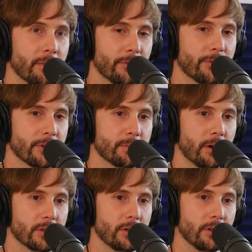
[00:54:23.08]
The, the first
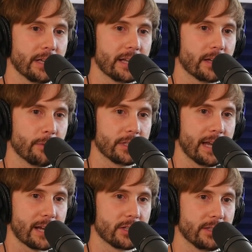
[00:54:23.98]
Bong Joon Ho thing I saw was
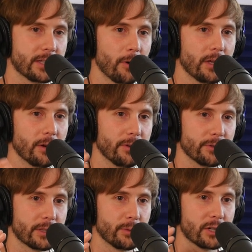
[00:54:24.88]
in actually Tokyo.
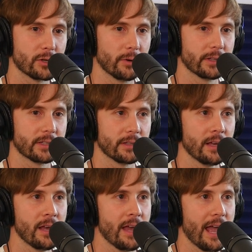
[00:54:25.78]
There's three shorts
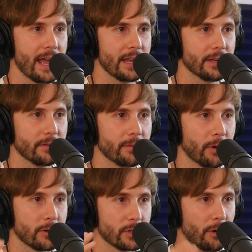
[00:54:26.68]
and
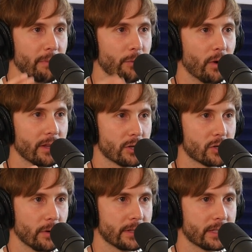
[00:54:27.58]
Bong Joon Ho made one of the
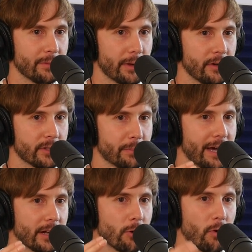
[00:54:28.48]
shorts. it was
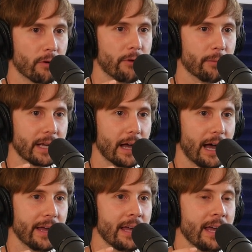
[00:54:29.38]
about agoraphobic
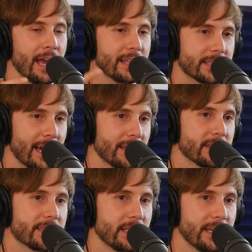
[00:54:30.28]
guy, and
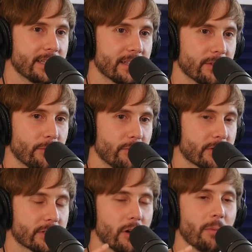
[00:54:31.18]
stylistically, he does a,
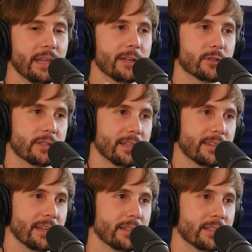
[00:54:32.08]
so many interesting
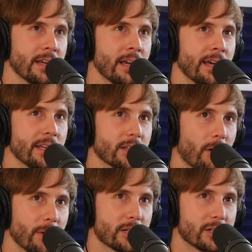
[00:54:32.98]
things. Mm-hmm. He's
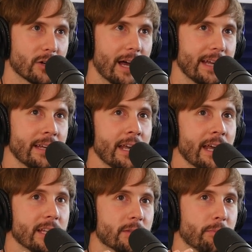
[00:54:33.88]
always trying
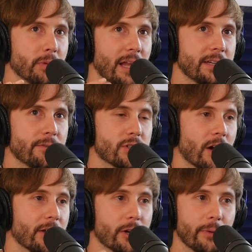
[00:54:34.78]
his blend of genre.